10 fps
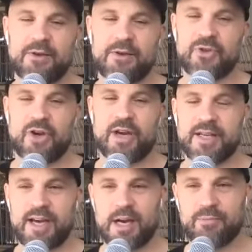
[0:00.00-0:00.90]
So I'm trying
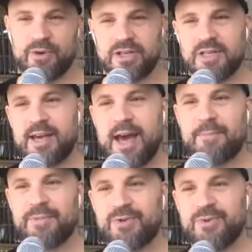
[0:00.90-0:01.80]
to kind of bridge the
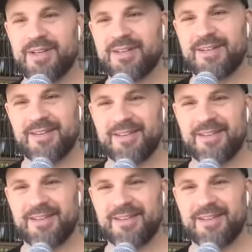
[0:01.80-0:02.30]
gap between,